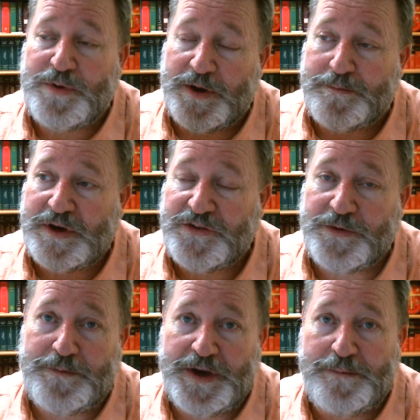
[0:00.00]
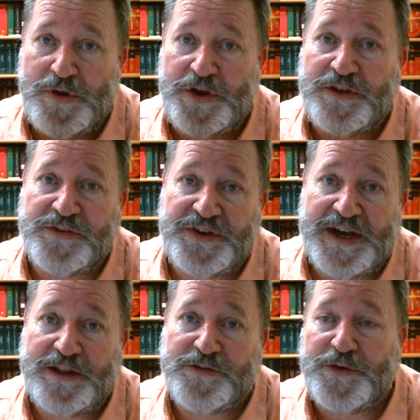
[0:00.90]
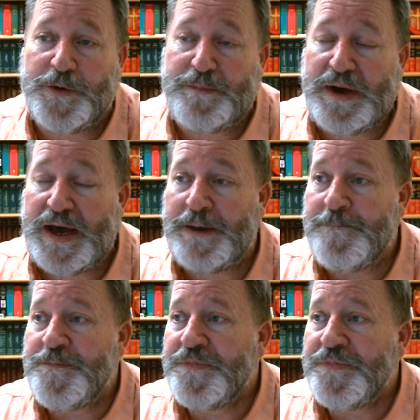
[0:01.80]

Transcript: put a bunch of money, millions of dollars into a pot,